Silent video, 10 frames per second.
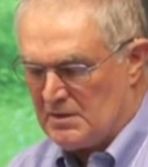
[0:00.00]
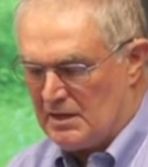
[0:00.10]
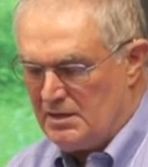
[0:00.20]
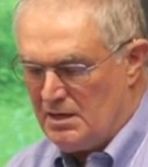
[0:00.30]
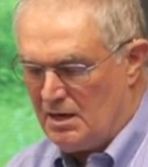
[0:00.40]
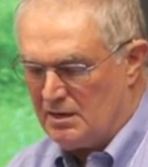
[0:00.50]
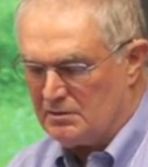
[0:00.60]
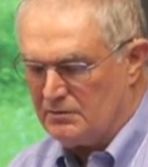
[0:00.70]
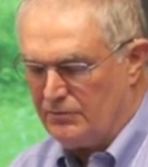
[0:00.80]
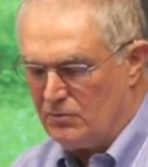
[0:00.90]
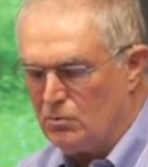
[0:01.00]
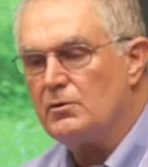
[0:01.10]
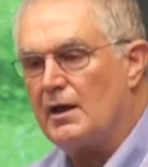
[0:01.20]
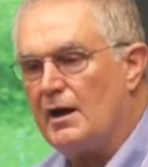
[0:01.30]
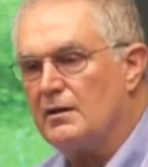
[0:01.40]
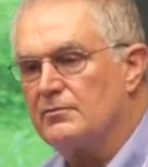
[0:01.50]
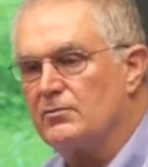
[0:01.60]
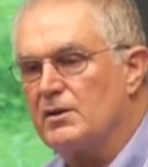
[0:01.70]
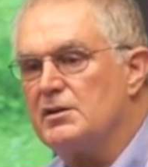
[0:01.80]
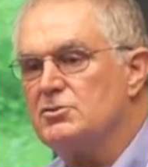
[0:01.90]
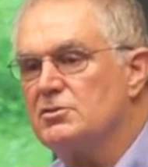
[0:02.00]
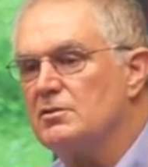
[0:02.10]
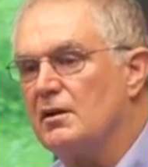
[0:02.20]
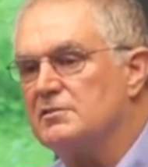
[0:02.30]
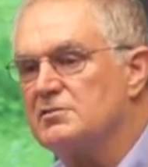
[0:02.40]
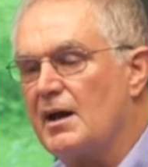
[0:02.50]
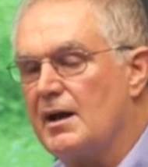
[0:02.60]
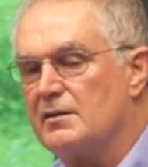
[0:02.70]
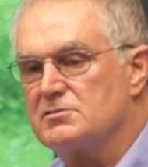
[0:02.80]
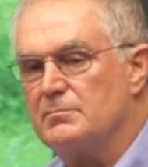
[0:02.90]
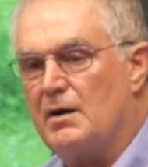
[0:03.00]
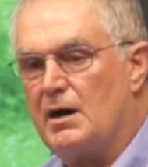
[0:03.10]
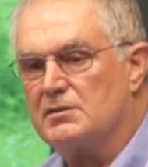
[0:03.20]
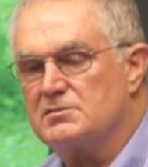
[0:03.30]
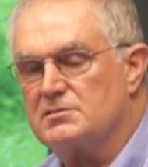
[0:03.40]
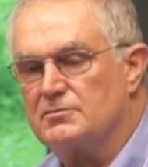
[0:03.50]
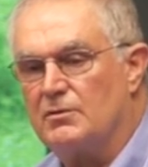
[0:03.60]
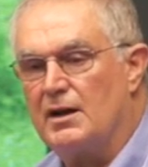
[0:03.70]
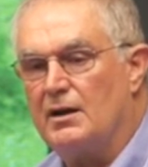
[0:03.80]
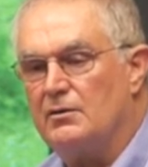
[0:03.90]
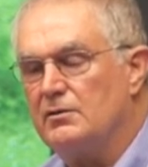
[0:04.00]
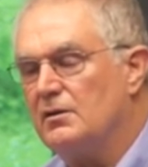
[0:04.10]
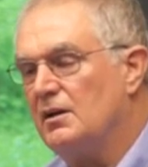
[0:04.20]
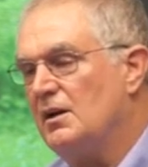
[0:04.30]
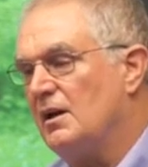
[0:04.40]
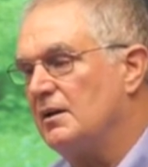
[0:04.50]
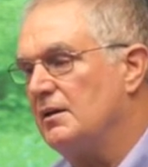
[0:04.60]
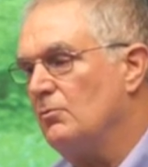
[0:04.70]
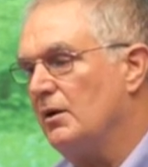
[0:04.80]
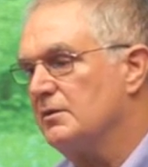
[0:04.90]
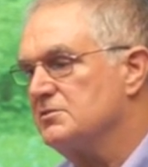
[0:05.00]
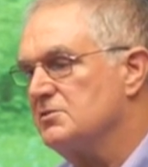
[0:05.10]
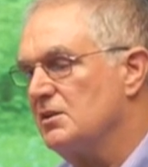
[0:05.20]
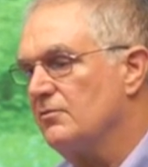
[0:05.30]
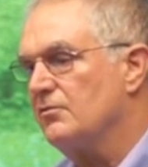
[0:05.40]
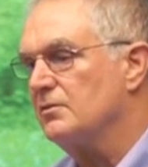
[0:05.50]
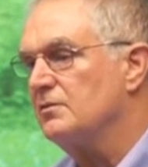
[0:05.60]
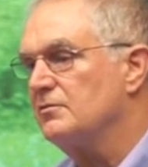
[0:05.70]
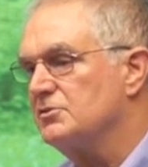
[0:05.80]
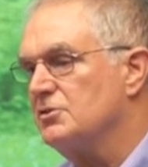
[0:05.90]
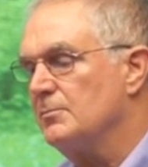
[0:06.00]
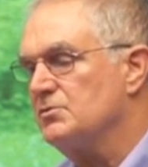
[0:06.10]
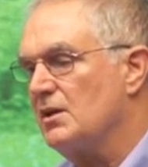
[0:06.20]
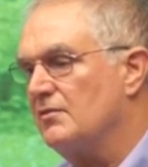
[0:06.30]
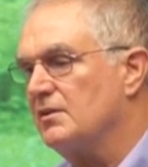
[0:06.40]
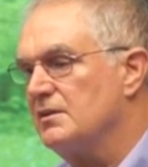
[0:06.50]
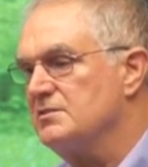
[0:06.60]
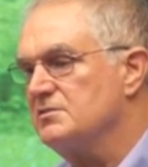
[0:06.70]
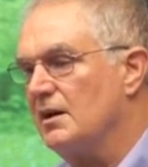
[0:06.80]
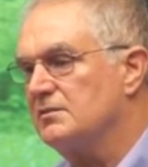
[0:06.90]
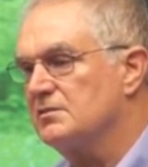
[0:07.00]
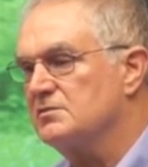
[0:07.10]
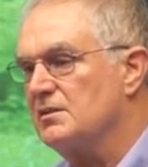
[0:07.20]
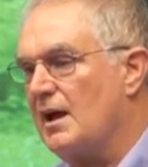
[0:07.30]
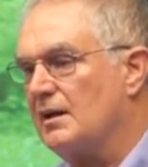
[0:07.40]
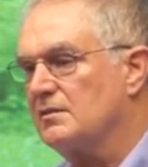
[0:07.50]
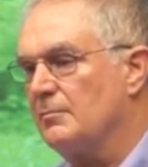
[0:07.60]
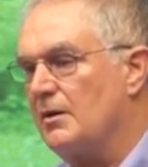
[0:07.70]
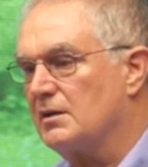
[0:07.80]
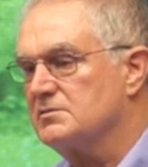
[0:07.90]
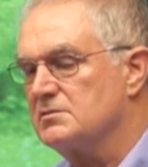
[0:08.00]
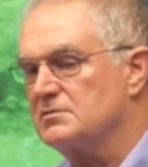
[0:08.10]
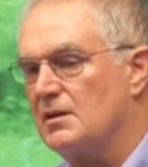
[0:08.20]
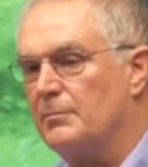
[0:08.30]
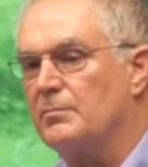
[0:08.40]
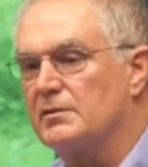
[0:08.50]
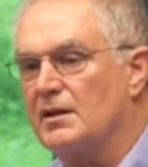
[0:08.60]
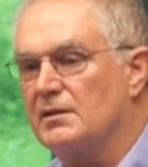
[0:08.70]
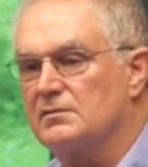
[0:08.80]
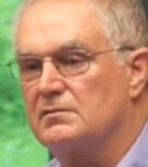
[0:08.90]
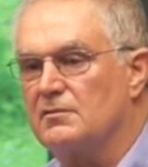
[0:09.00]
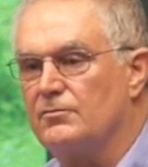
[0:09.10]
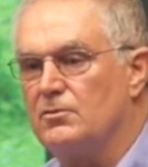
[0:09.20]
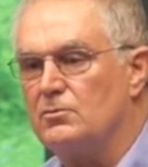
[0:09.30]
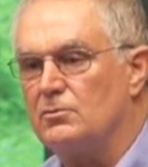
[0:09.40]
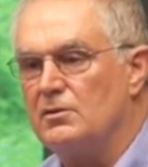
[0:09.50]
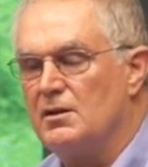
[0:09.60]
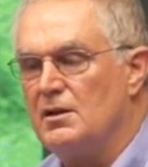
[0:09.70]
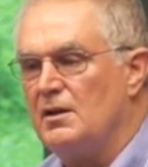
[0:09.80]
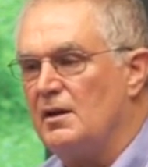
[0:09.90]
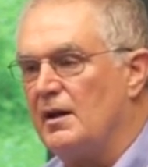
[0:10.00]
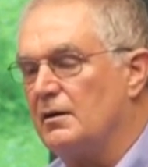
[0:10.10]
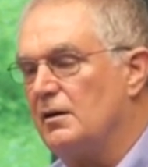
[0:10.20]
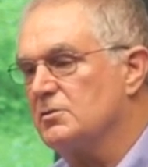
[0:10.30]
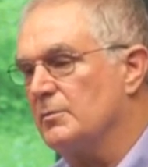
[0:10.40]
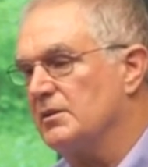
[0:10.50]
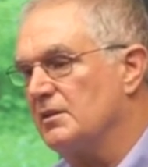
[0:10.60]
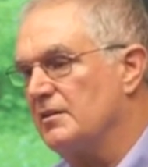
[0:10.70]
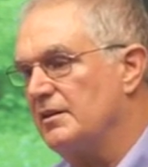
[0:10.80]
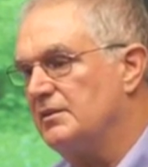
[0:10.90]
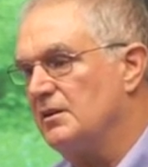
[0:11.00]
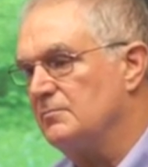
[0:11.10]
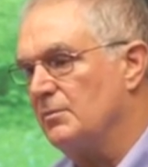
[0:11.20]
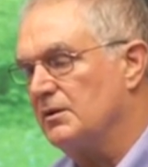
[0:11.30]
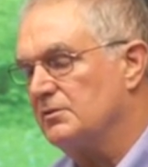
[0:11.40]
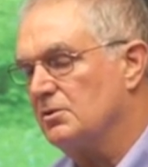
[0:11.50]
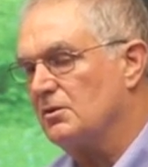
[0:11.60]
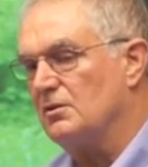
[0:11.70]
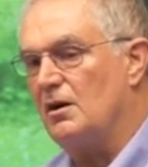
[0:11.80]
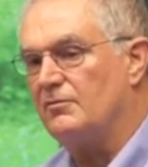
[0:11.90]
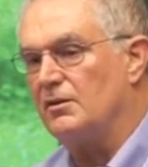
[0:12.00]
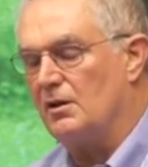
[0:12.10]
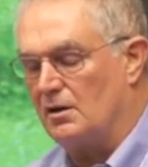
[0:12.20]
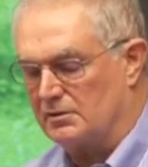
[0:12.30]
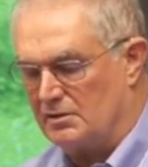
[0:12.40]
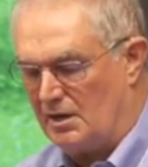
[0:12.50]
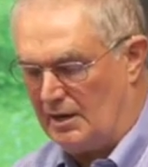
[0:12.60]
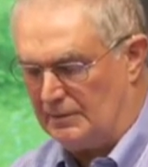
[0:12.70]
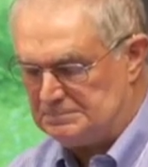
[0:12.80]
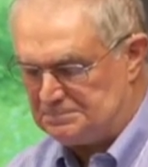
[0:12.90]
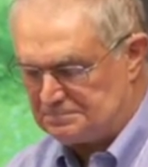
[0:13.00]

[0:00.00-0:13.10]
And he hung food out of reach and scattered some boxes around. And he wanted to see if the chimps had the insight to stack the boxes up and get the food. And ultimately they did, but it took an awful long time.